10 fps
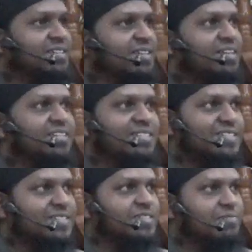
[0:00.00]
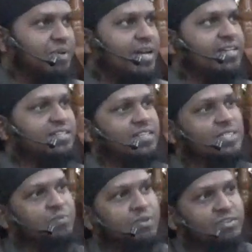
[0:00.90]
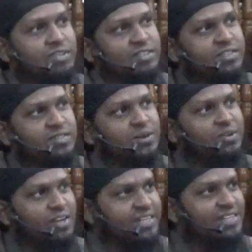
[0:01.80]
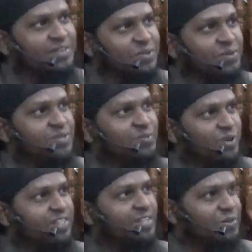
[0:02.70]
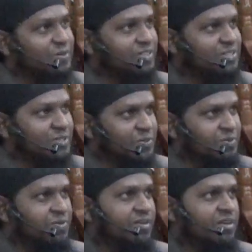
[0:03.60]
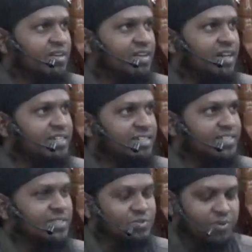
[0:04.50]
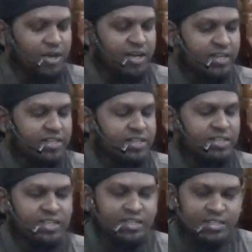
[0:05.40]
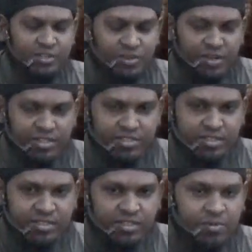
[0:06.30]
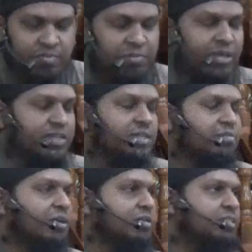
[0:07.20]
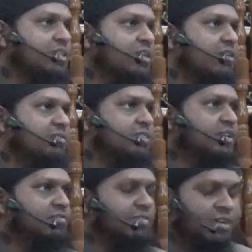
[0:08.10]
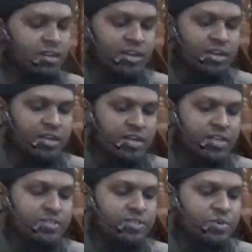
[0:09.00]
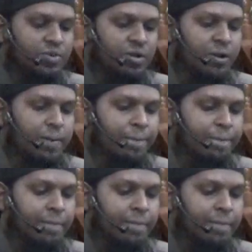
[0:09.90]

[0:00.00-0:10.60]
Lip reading: So Allah says, it's past experience. He already knows what they are going to do. And this is why he did not make the mountain of Safa into gold.